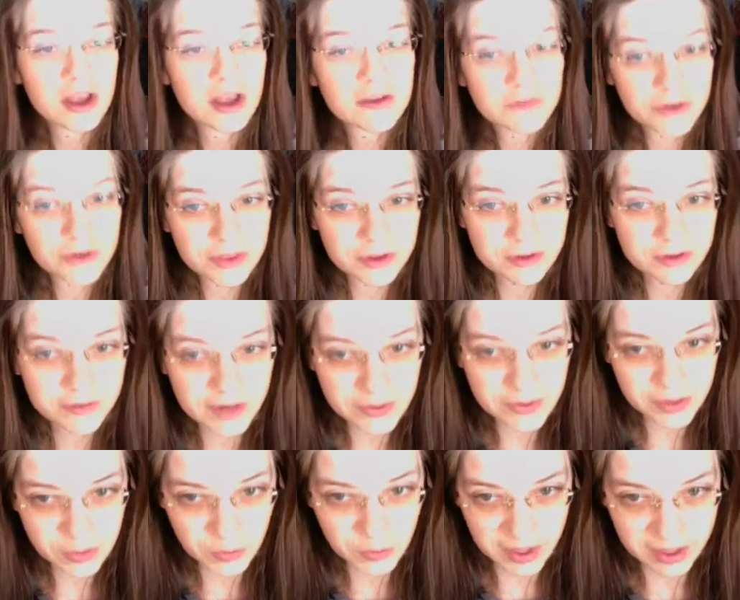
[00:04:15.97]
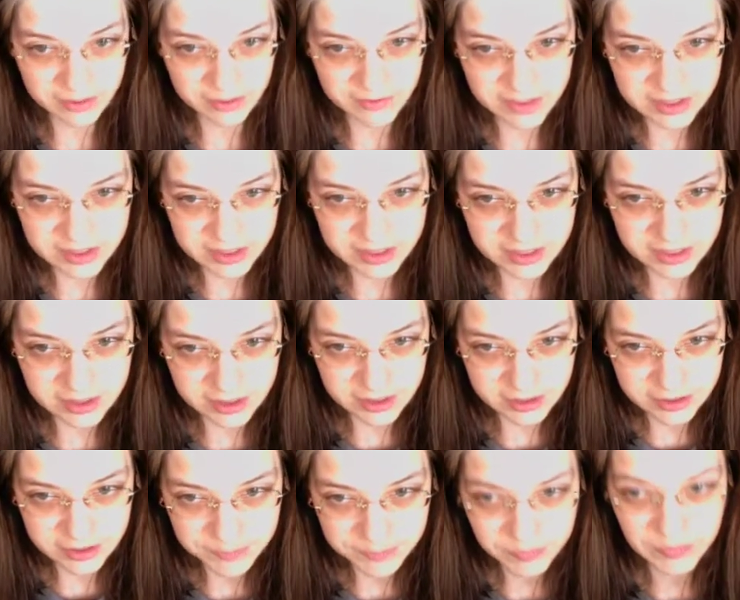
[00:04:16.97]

for their very way of existence?